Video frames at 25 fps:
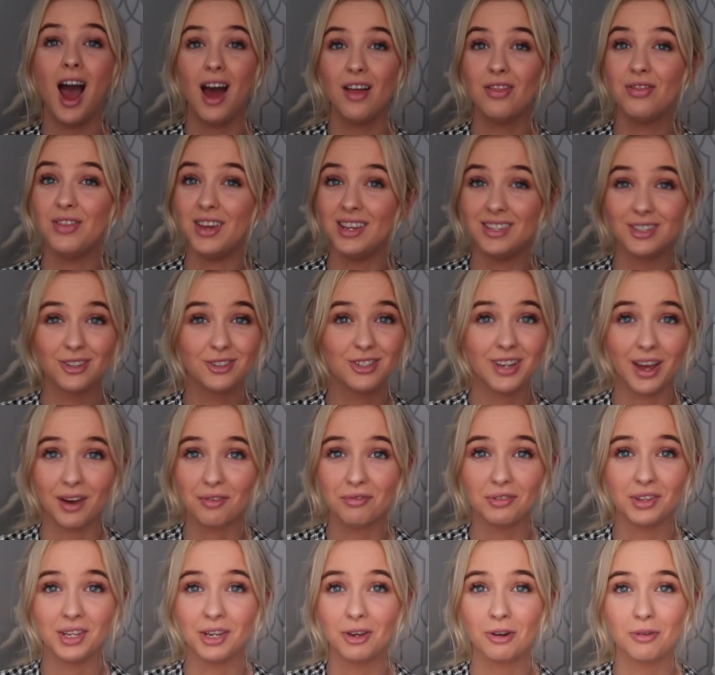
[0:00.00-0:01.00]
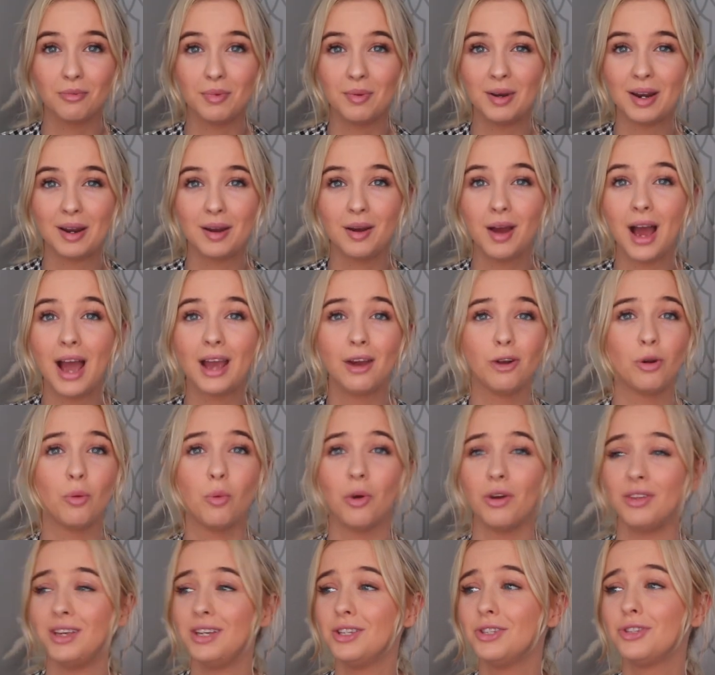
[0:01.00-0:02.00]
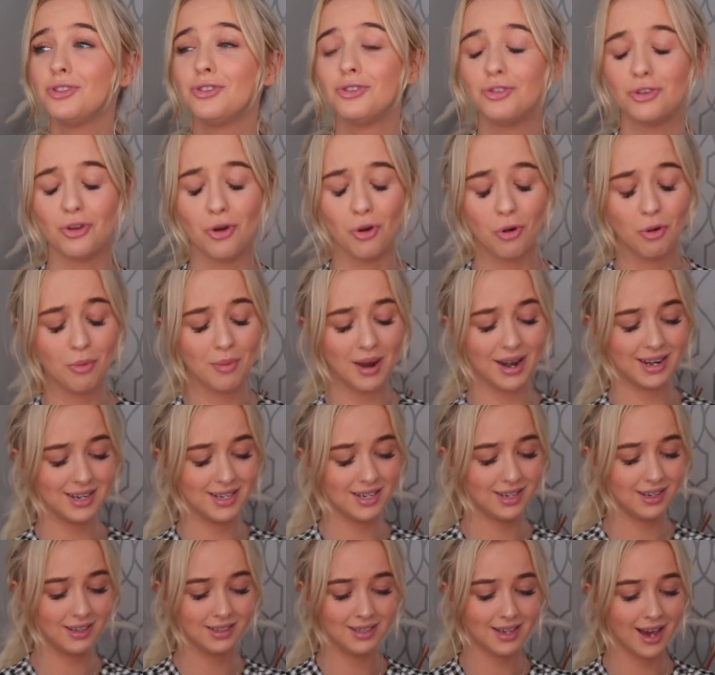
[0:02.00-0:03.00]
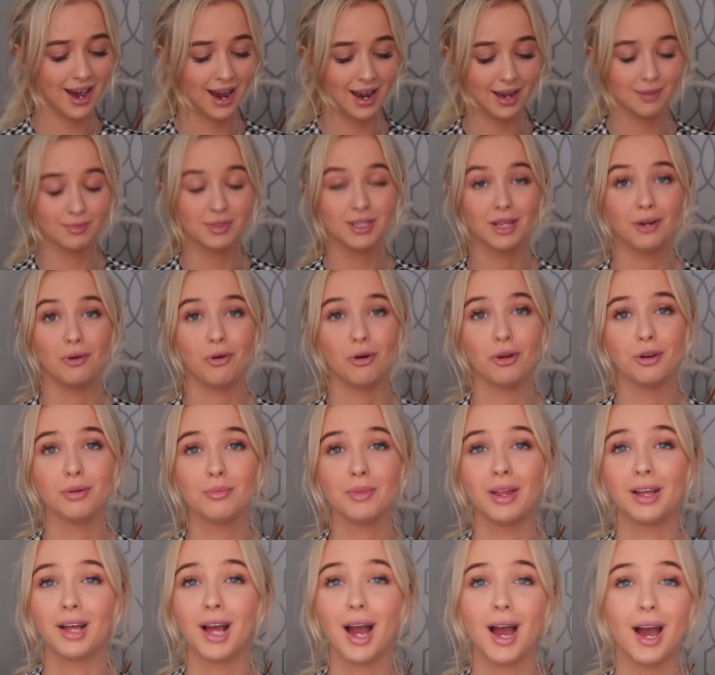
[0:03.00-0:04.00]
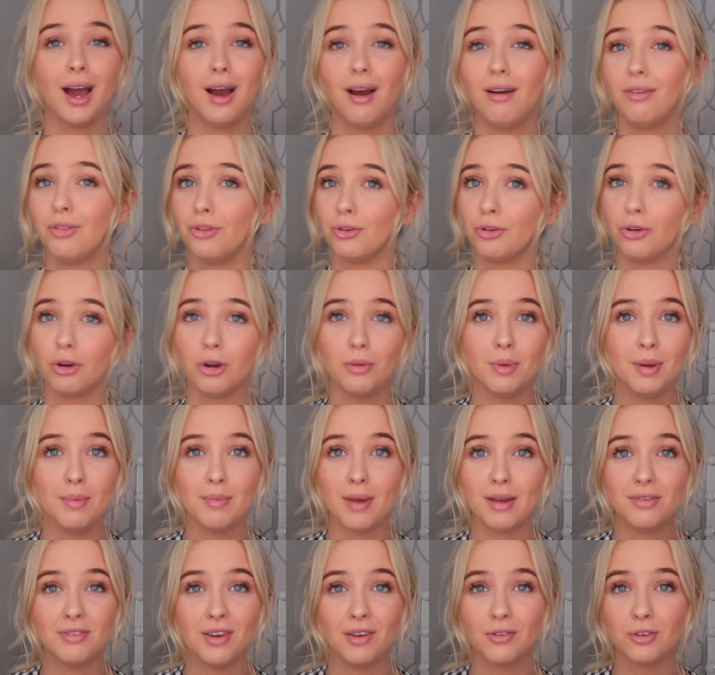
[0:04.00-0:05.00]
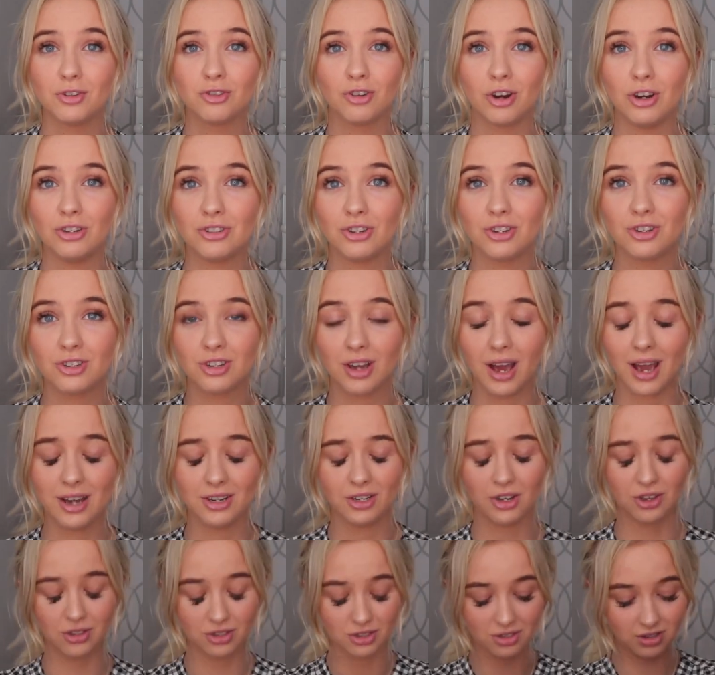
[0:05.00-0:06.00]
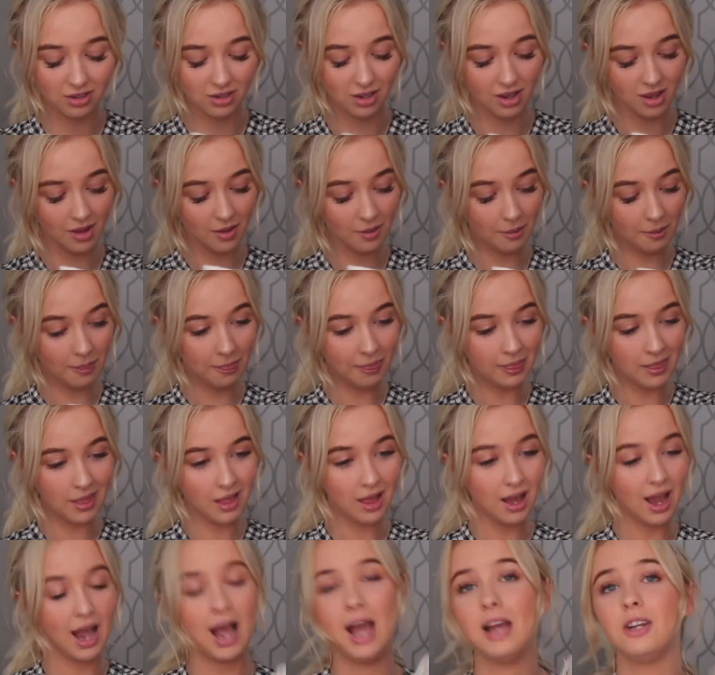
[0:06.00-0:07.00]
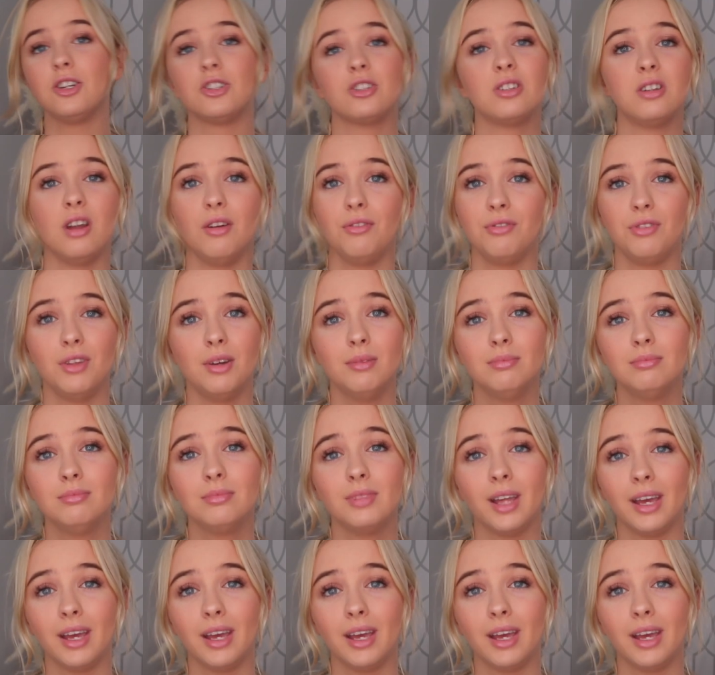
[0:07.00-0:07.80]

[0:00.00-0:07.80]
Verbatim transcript: These are definitely gonna be like, I'm gonna wear these so many times in autumn. Like they're gonna be my favorite trousers. I just, I just love them.